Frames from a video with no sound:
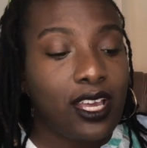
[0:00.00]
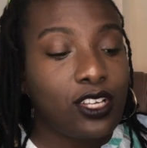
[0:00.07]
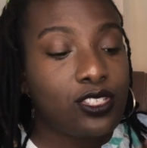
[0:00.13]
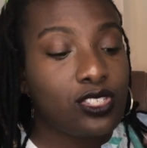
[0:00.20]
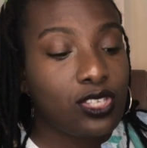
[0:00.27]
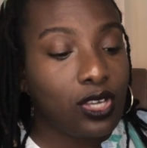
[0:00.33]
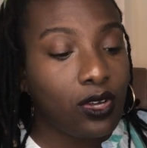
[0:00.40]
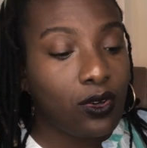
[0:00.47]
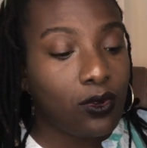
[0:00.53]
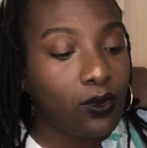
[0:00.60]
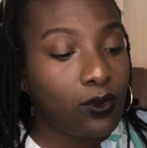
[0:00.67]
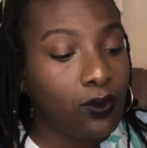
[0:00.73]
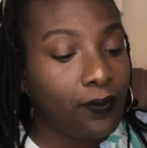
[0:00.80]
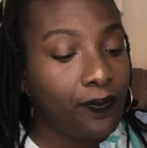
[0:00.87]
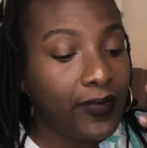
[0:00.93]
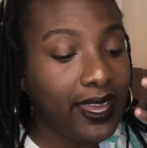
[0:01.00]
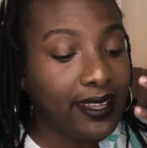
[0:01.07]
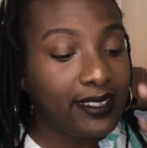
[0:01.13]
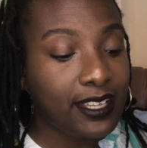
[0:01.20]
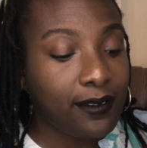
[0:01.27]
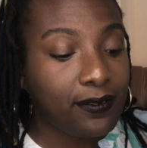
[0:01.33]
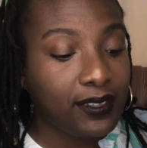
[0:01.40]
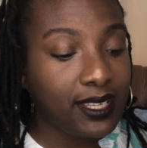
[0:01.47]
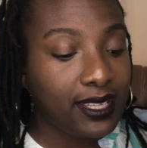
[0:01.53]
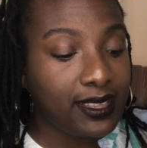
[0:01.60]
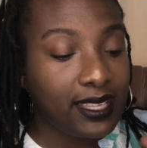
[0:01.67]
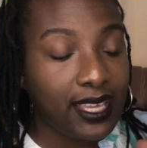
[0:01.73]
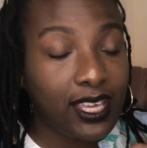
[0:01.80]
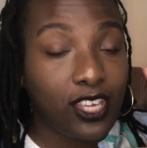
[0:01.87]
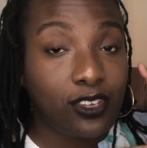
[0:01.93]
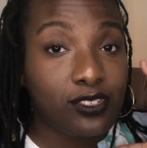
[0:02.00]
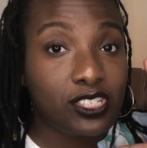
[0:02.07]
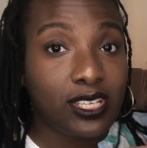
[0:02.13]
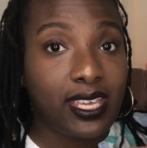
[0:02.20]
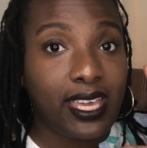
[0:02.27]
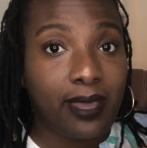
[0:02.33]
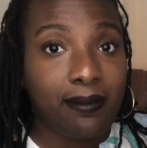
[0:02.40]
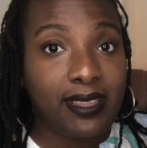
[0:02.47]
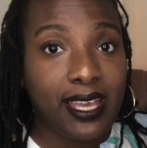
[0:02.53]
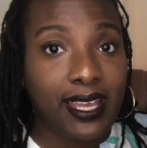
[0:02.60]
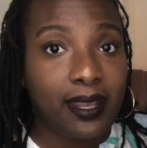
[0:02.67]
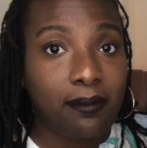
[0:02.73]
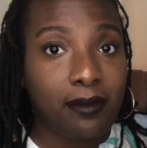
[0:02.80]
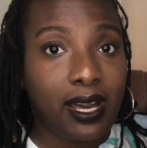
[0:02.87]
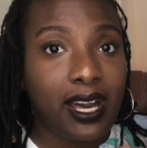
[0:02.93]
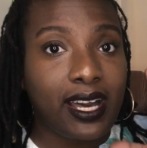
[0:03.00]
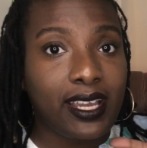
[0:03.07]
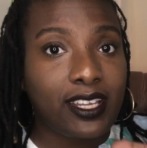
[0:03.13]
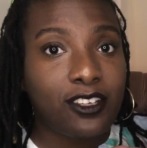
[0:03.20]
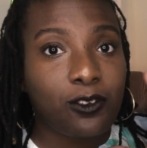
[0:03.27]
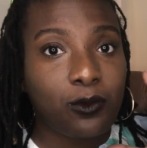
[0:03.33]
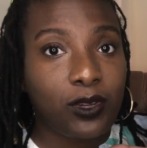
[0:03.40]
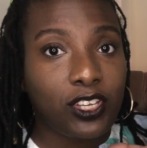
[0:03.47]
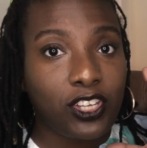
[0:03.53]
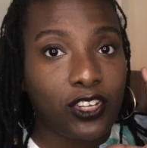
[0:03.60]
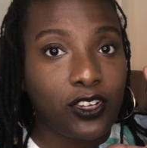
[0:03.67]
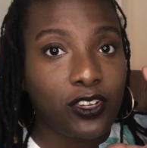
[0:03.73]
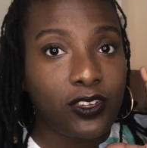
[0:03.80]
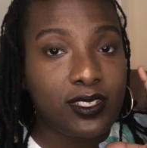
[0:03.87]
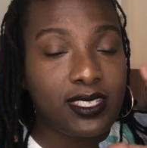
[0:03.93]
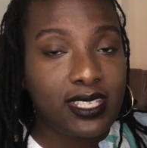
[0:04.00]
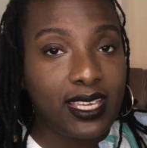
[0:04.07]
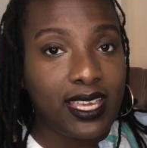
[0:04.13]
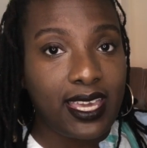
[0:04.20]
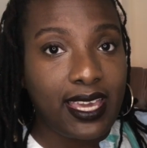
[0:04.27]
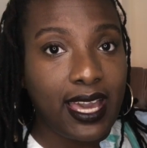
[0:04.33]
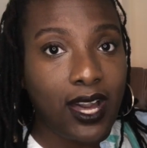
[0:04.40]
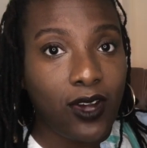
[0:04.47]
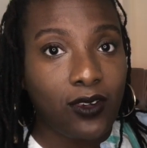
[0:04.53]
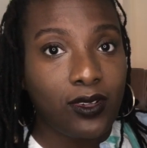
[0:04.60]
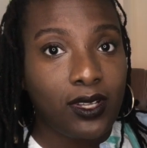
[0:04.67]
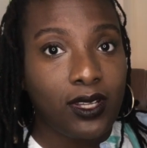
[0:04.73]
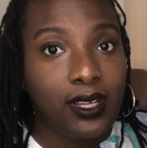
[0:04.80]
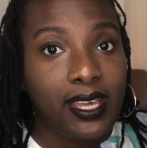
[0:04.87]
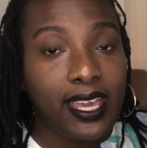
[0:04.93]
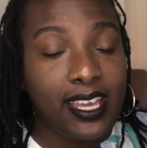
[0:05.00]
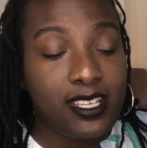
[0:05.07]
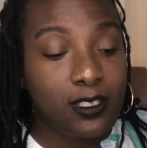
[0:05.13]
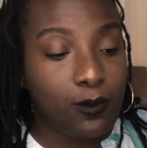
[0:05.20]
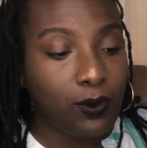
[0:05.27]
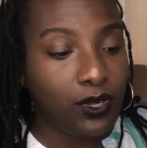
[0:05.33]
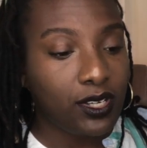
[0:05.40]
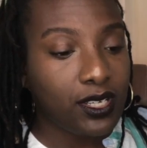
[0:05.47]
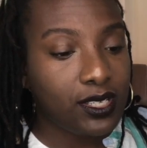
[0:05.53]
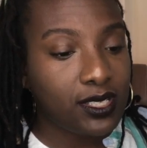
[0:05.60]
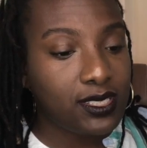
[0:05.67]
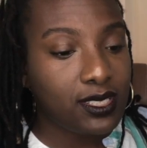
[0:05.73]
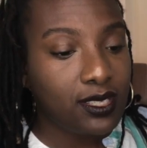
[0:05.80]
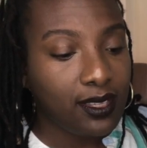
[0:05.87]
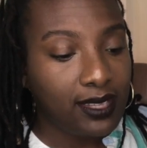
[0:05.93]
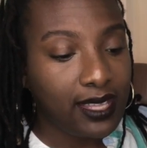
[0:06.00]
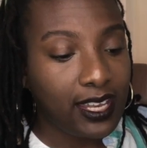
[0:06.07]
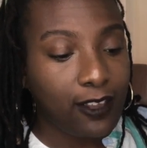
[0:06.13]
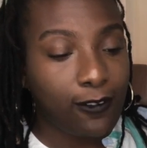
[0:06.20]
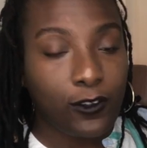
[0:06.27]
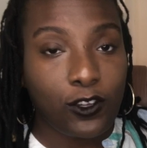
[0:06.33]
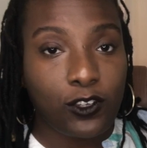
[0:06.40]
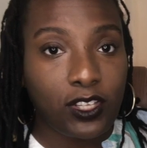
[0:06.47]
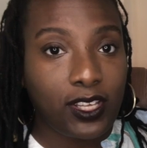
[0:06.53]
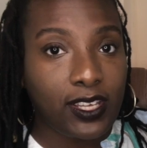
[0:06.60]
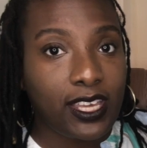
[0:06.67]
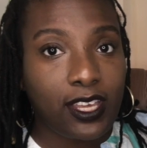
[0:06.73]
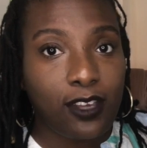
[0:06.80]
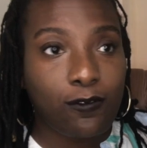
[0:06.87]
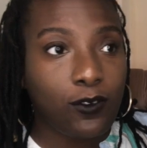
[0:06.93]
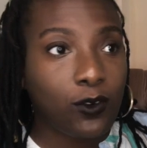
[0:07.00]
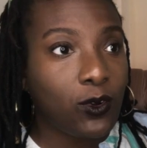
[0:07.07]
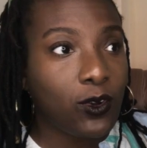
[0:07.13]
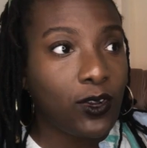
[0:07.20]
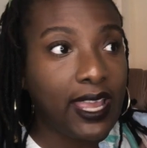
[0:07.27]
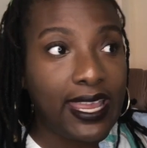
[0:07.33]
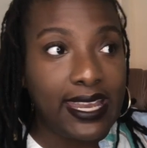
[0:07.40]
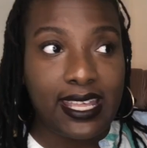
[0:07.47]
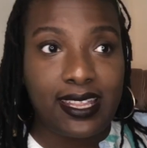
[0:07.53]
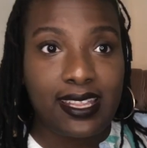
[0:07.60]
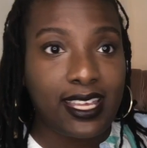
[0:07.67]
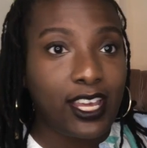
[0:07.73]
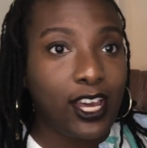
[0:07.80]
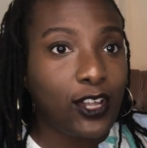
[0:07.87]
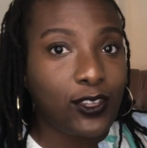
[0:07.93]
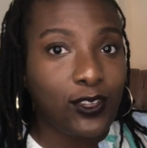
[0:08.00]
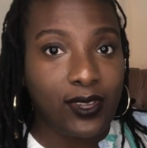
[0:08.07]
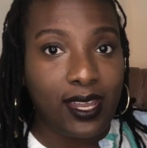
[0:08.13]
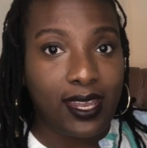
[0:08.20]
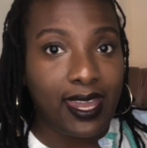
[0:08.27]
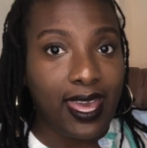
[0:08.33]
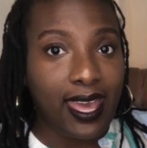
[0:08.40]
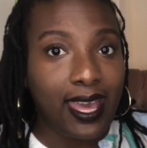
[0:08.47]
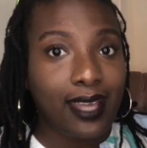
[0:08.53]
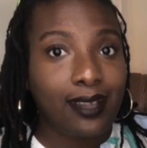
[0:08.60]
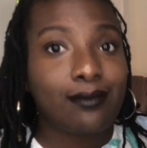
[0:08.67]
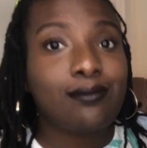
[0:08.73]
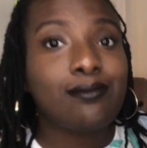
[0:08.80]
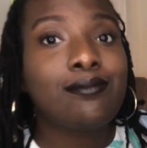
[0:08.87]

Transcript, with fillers: So I definitely think you should keep that in mind when you're seeking out his books, that if you're looking for anything other than that,